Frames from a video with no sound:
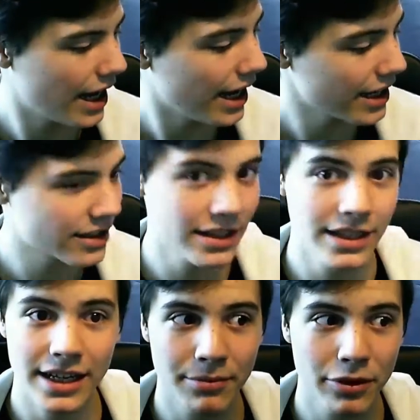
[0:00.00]
I actually
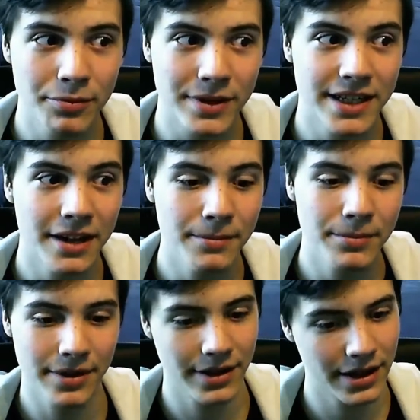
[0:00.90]
improved my setup.
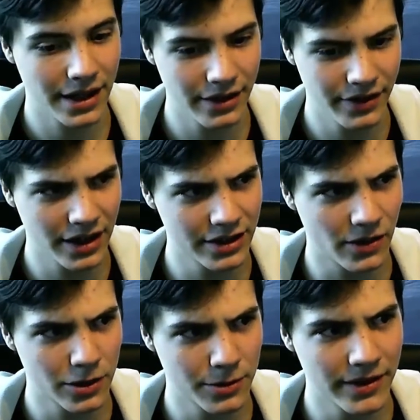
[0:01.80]
I think I
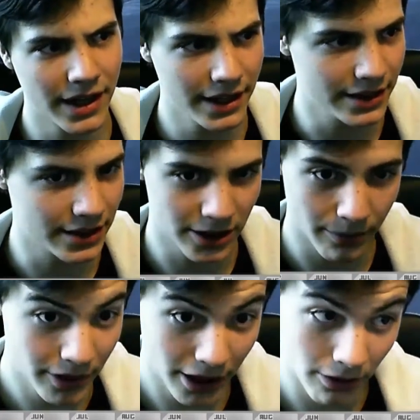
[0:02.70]
talked about that in some
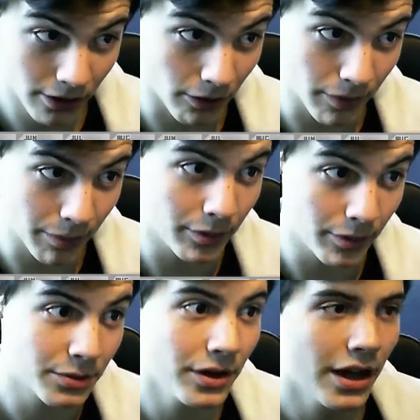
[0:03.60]
video, I can't remember
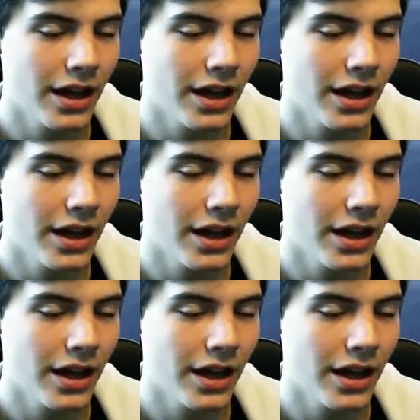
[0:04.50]
which one,